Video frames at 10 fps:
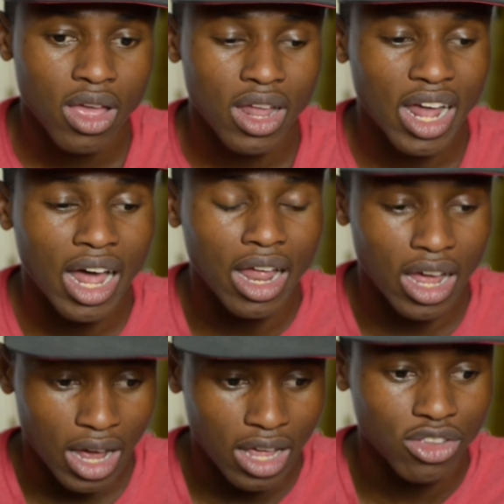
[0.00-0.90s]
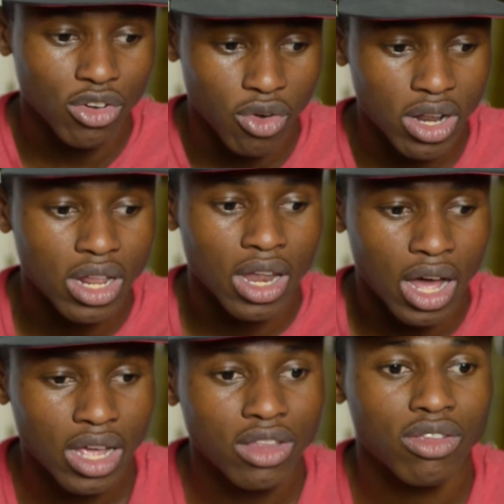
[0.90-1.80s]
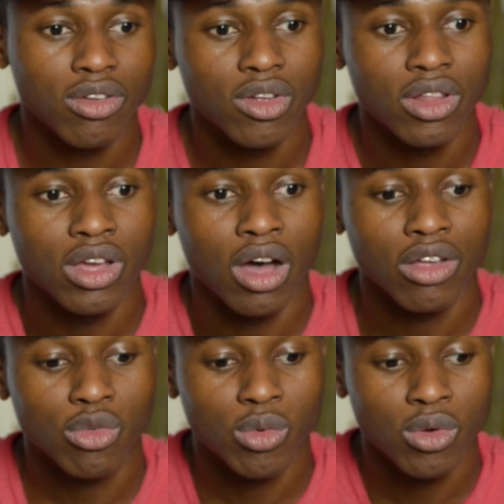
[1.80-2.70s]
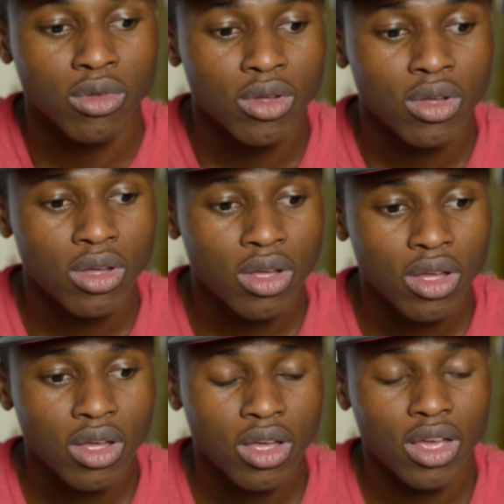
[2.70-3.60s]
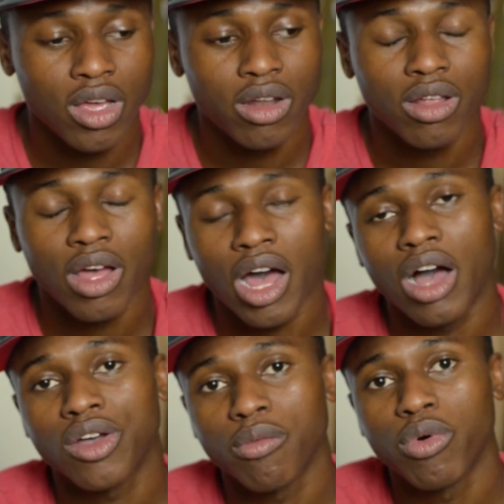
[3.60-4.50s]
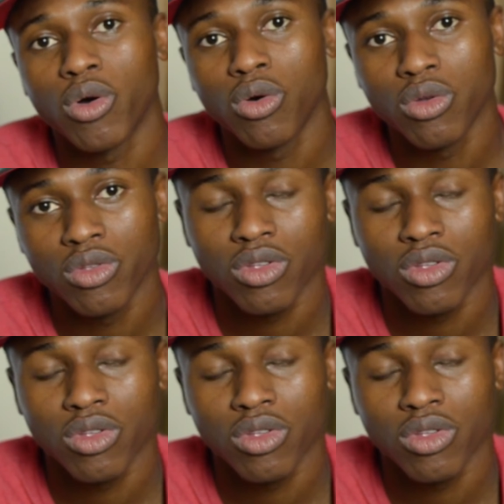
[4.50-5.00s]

and I integrated a lot into the gospel and how I compose.